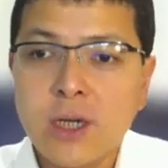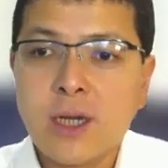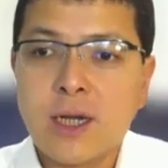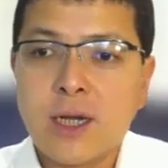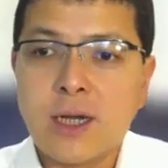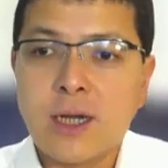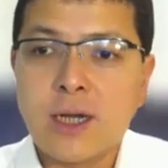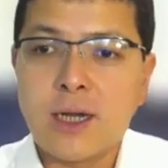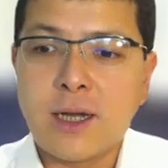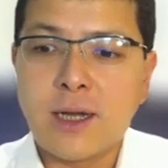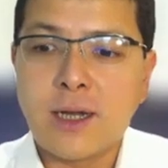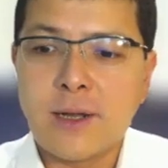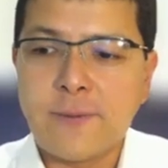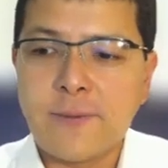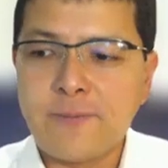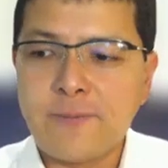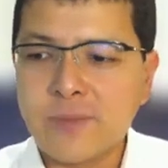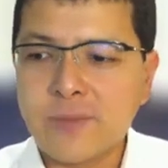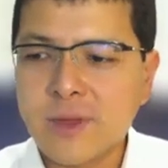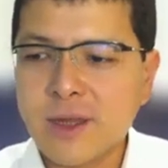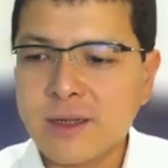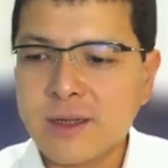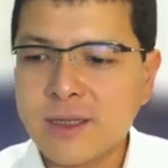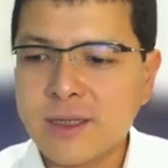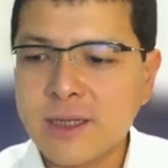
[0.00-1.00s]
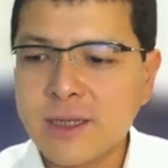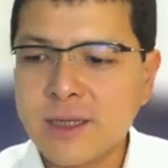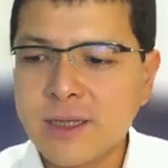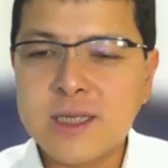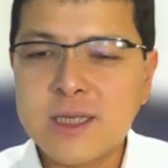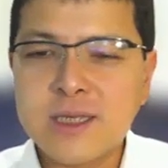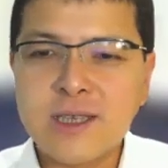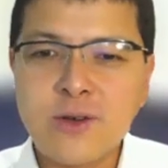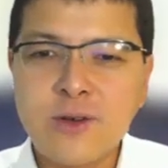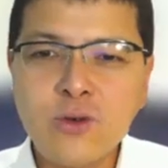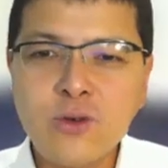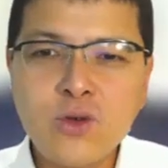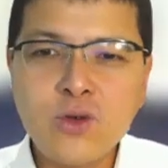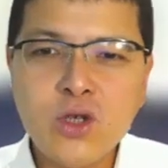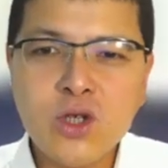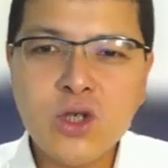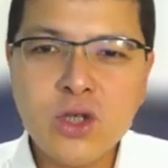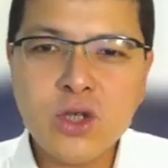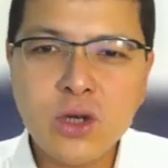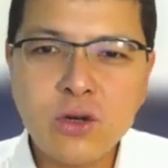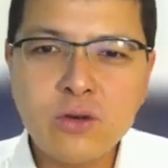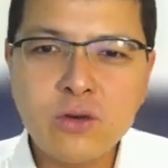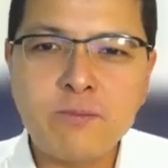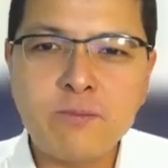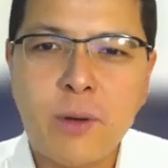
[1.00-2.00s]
the social